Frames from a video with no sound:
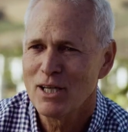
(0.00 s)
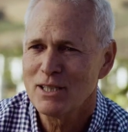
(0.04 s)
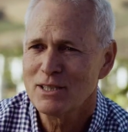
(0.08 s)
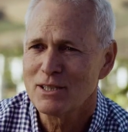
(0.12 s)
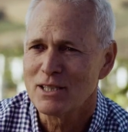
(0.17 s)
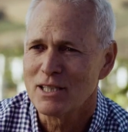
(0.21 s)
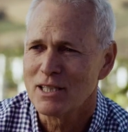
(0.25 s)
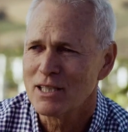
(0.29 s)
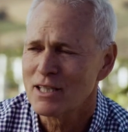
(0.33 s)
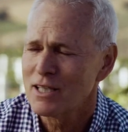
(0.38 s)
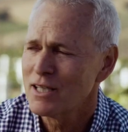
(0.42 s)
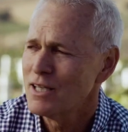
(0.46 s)

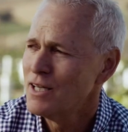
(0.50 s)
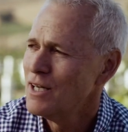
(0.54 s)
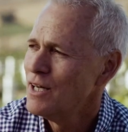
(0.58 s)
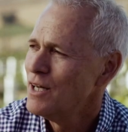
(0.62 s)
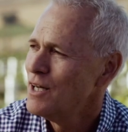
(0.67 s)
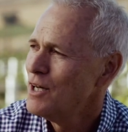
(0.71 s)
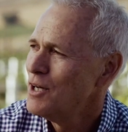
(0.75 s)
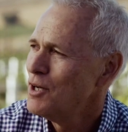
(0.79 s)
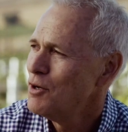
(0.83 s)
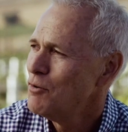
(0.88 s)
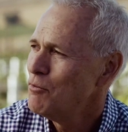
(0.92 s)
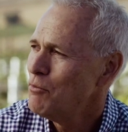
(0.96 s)
investing,
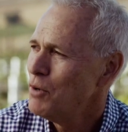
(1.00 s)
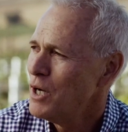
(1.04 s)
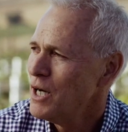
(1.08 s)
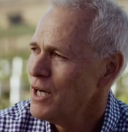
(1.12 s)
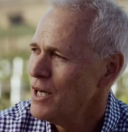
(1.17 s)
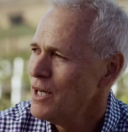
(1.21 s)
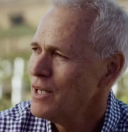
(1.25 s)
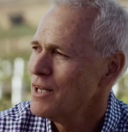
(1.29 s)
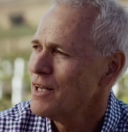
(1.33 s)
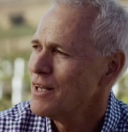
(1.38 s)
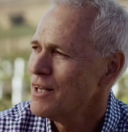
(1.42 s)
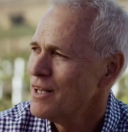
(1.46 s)

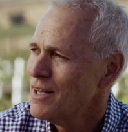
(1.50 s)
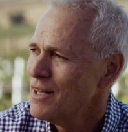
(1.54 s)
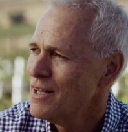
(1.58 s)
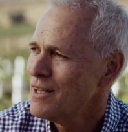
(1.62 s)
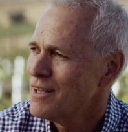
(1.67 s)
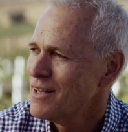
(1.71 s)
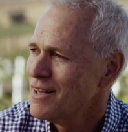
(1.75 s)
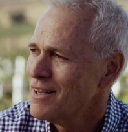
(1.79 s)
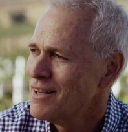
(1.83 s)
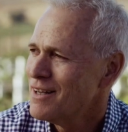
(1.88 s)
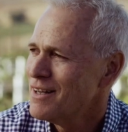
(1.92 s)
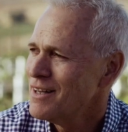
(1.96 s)
but
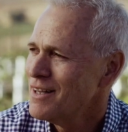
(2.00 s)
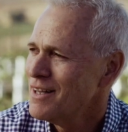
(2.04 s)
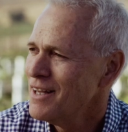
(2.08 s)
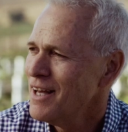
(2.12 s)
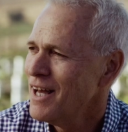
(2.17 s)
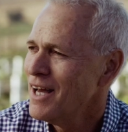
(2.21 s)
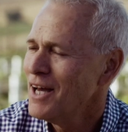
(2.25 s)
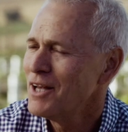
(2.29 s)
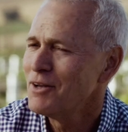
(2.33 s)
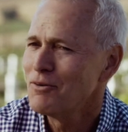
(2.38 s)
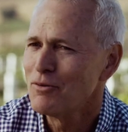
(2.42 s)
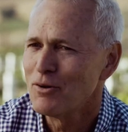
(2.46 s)
the
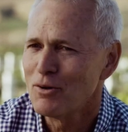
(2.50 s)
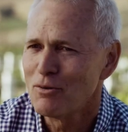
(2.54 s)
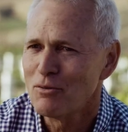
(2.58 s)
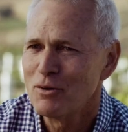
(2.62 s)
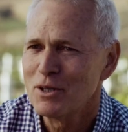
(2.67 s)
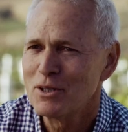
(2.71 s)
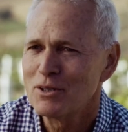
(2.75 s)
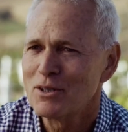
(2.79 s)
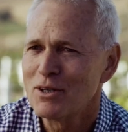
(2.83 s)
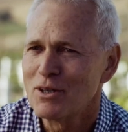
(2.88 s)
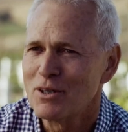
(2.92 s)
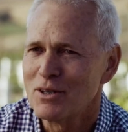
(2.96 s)
annual
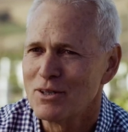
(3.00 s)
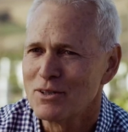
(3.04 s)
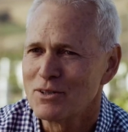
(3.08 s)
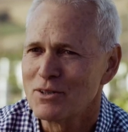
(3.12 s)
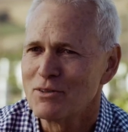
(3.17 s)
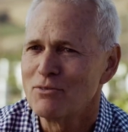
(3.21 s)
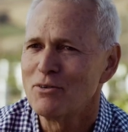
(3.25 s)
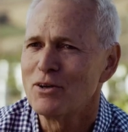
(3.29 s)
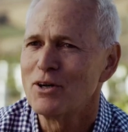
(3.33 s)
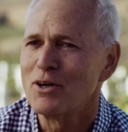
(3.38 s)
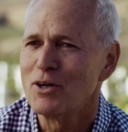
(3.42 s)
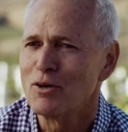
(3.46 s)
returns
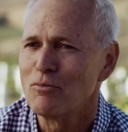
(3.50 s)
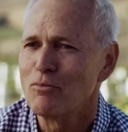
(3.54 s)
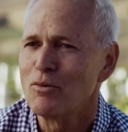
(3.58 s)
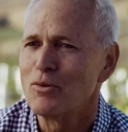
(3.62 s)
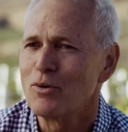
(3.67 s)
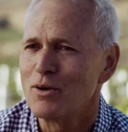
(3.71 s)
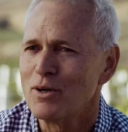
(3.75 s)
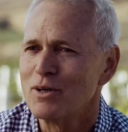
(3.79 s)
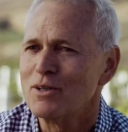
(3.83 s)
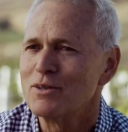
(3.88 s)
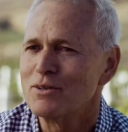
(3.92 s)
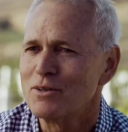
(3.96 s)
are very
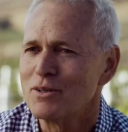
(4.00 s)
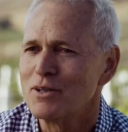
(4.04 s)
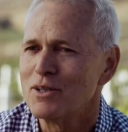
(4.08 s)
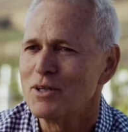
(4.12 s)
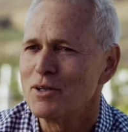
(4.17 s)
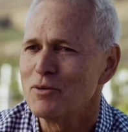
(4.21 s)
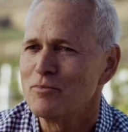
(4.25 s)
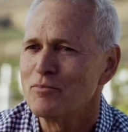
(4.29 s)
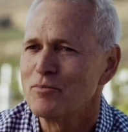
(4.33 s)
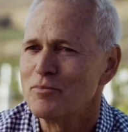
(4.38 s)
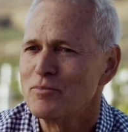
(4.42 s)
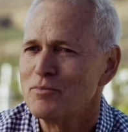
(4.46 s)
important to
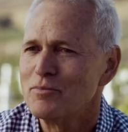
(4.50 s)
them.